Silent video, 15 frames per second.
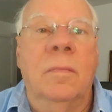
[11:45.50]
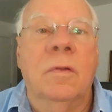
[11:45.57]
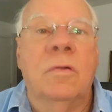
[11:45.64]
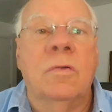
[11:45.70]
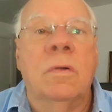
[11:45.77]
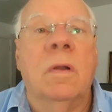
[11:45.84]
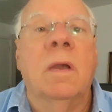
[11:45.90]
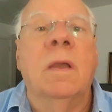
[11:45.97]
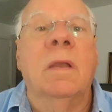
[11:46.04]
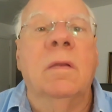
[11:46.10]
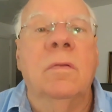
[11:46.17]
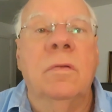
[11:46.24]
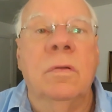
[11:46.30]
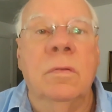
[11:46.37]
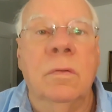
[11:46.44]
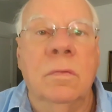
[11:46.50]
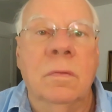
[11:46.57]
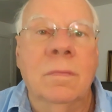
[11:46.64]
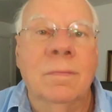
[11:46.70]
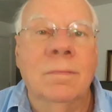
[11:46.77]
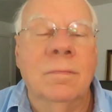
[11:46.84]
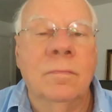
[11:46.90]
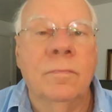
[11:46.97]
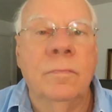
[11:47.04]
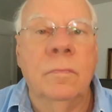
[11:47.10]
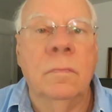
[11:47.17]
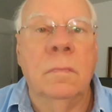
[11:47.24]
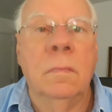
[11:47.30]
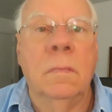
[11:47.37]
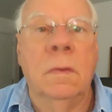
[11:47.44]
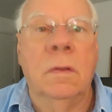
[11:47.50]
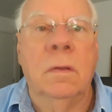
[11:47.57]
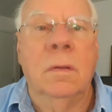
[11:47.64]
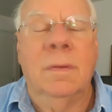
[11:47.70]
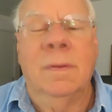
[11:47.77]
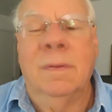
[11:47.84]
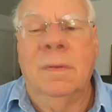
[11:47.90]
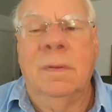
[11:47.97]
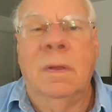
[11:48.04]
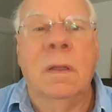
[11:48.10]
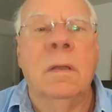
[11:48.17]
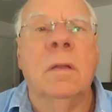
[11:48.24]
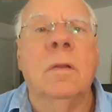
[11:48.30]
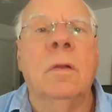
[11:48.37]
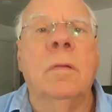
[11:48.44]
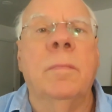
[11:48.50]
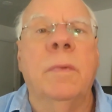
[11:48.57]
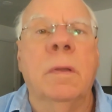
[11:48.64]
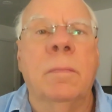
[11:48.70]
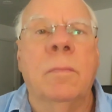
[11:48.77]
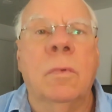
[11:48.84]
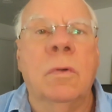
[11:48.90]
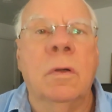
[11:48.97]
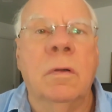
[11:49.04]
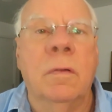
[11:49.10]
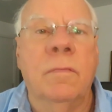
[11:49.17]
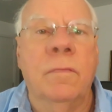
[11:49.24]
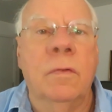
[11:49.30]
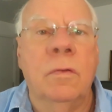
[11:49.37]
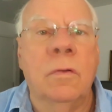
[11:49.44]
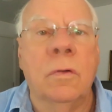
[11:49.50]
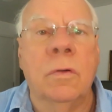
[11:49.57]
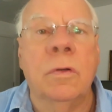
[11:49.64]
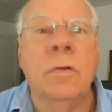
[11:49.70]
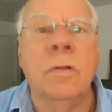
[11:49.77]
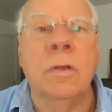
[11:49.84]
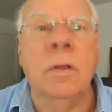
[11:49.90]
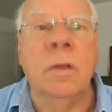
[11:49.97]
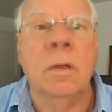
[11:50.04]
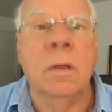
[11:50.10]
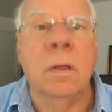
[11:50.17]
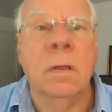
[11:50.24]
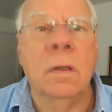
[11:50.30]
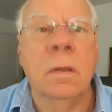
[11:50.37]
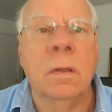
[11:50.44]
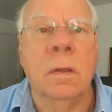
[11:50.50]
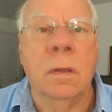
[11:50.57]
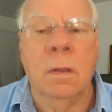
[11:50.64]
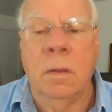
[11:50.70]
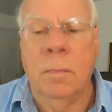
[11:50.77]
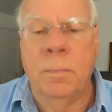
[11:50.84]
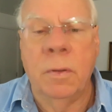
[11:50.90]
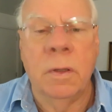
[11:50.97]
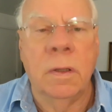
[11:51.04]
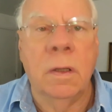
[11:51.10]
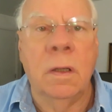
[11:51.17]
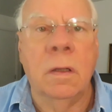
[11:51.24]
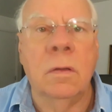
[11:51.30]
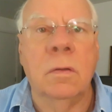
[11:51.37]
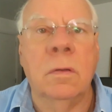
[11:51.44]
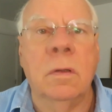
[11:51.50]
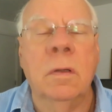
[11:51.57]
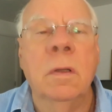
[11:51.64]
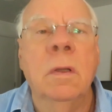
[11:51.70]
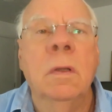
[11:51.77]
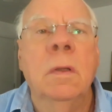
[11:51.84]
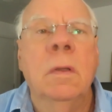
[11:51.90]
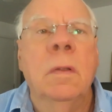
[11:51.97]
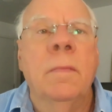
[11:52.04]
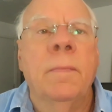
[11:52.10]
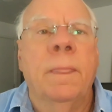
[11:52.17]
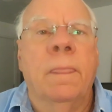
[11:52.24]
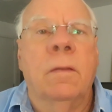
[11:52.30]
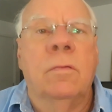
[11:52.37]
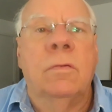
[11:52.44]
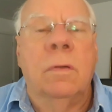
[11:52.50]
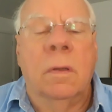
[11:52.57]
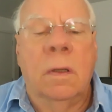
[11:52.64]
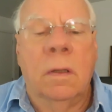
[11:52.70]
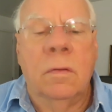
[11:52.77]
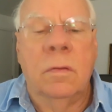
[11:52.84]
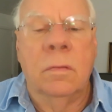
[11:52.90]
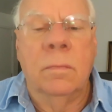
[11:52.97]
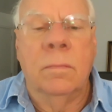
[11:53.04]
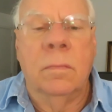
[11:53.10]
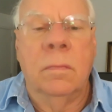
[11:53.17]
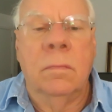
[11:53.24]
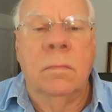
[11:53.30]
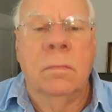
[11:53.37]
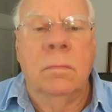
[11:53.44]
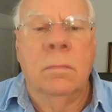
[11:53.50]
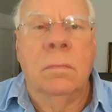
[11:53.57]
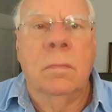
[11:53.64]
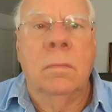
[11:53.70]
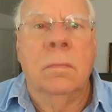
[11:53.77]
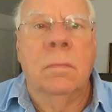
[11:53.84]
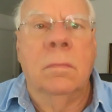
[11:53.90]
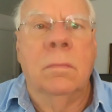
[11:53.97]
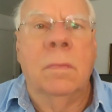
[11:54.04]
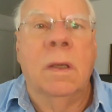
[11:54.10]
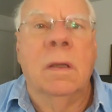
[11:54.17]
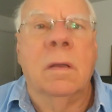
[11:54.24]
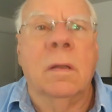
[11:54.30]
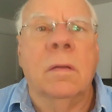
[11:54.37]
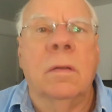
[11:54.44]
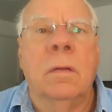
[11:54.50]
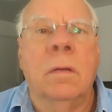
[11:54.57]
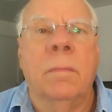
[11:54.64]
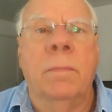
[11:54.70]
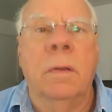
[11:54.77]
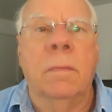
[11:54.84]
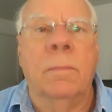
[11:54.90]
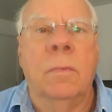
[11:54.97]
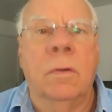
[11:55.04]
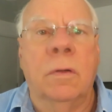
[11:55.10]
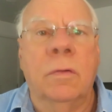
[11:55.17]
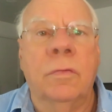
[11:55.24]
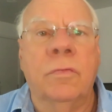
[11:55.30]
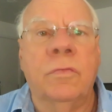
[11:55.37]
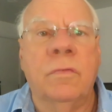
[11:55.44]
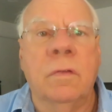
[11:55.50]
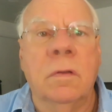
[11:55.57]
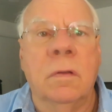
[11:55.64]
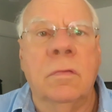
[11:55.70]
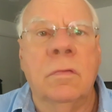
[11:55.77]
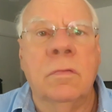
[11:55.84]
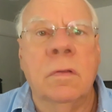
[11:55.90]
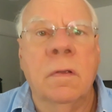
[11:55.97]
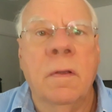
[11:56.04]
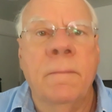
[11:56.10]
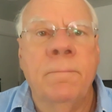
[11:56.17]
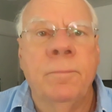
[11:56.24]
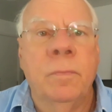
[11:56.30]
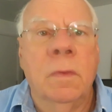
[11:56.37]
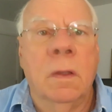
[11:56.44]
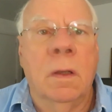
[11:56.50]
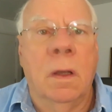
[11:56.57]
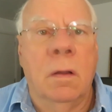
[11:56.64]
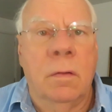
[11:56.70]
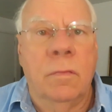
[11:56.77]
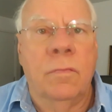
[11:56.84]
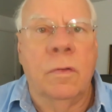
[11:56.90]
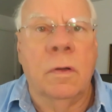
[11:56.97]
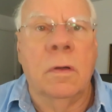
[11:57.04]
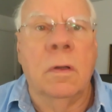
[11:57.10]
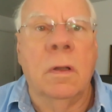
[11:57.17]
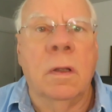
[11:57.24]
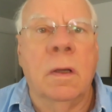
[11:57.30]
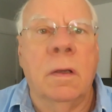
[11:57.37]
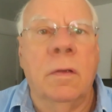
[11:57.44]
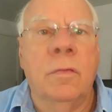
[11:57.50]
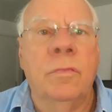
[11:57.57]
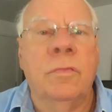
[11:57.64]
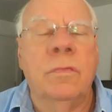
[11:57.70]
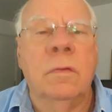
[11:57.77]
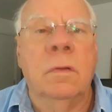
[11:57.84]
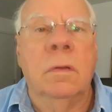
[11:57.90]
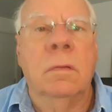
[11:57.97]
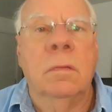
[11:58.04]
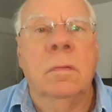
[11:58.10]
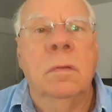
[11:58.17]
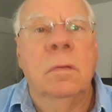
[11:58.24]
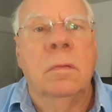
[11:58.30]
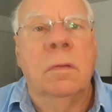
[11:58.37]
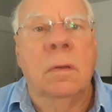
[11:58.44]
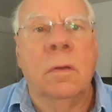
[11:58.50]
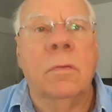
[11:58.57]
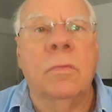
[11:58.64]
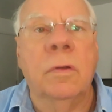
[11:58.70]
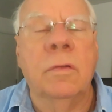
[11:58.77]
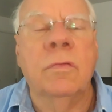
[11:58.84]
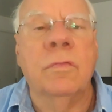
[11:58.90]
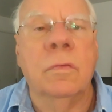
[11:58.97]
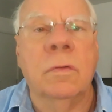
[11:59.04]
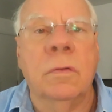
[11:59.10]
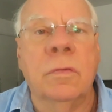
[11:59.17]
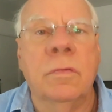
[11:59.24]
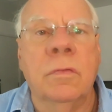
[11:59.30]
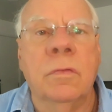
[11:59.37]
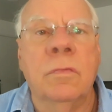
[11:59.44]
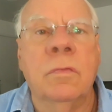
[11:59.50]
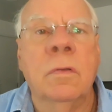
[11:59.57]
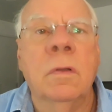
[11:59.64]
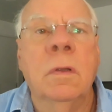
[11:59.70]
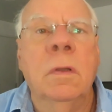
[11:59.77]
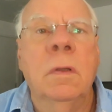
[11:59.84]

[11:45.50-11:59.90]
trying to get a little bit more of a tortilla on the plate, or trying to make a little bit more sense out of their lives and their resources,